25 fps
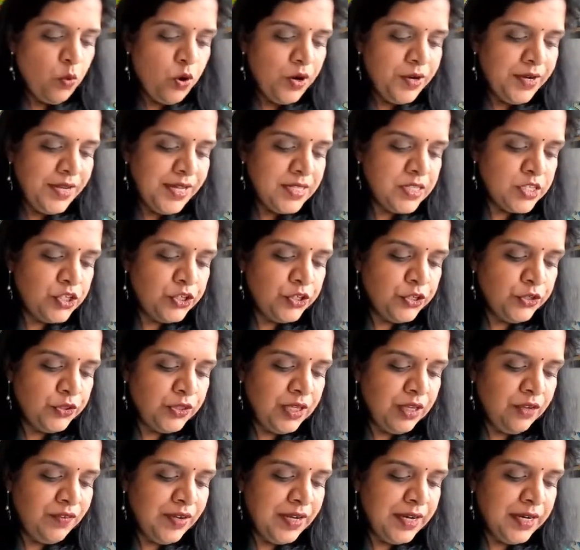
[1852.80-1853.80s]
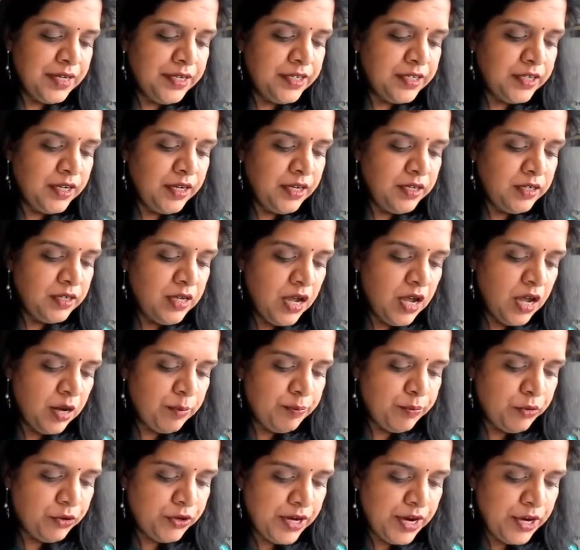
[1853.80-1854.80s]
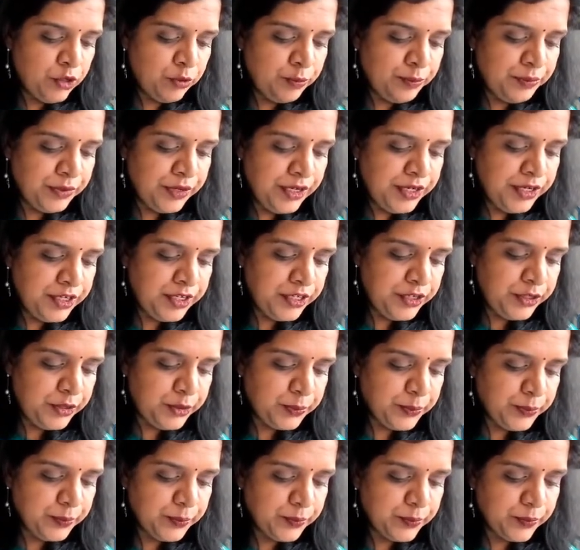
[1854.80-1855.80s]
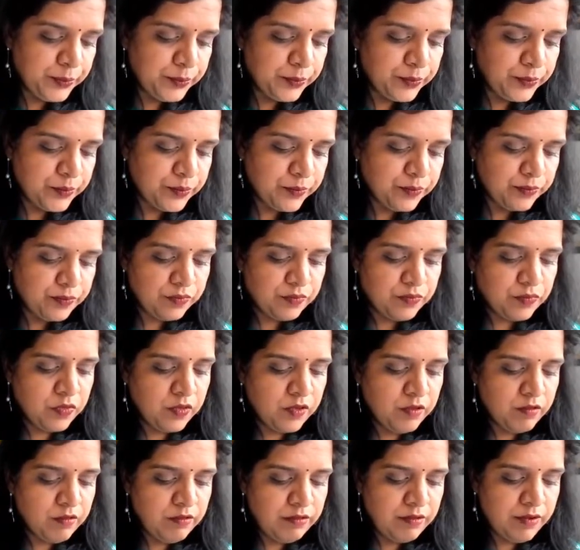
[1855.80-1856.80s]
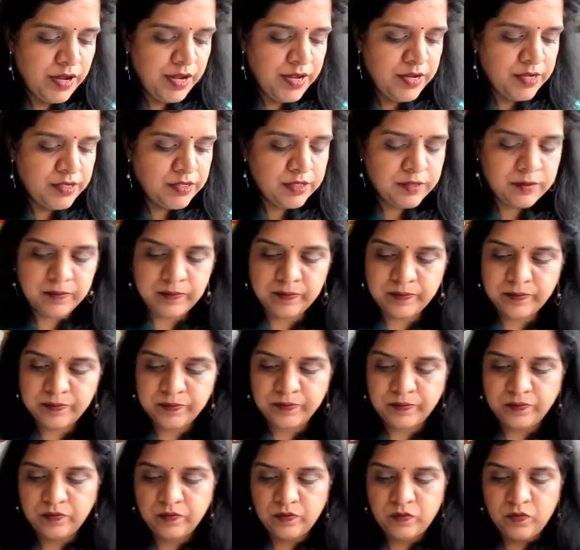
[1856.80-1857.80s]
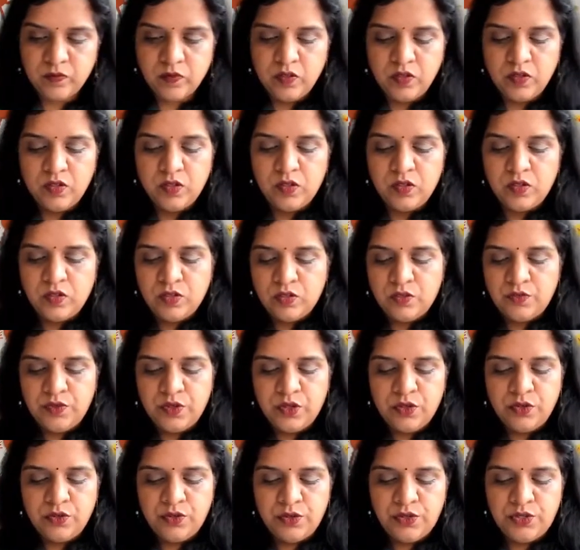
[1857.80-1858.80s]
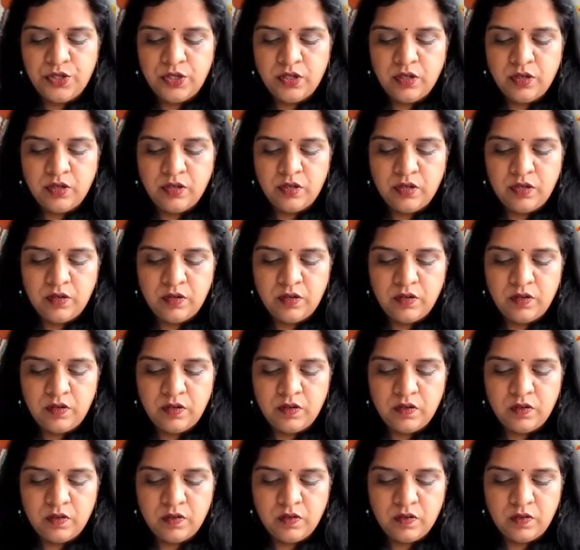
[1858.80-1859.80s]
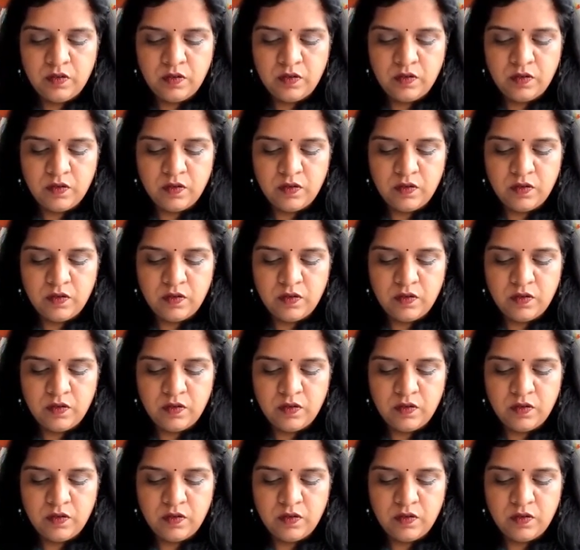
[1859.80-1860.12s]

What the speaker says: What else do you think we can turn our potato print into, right? So we're going to turn